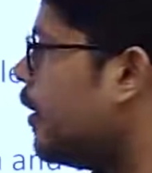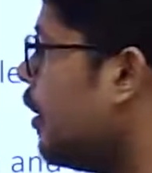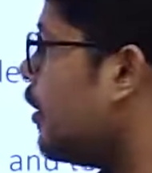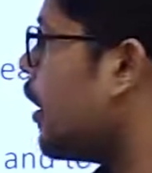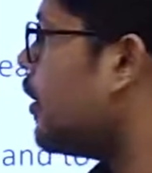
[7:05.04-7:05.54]

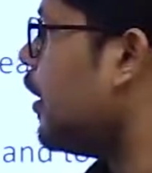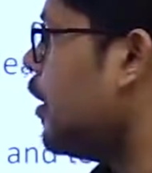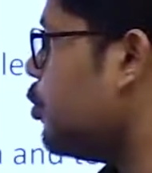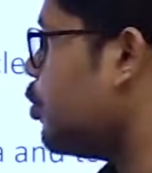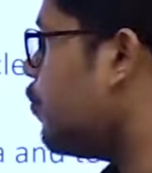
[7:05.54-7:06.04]
Antarctica
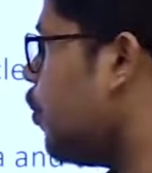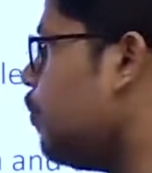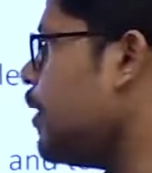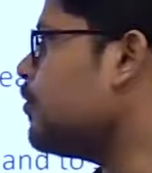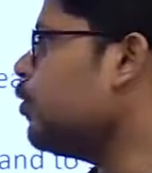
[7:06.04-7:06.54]
is used for
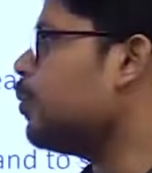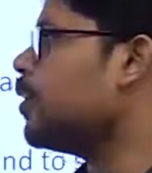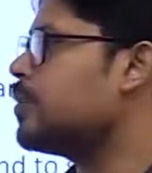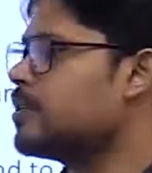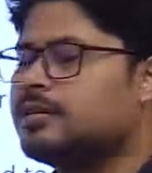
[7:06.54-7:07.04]
peaceful
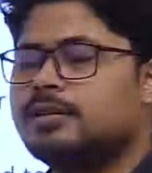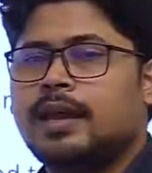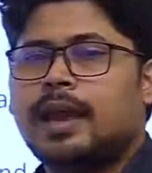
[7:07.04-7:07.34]
purposes,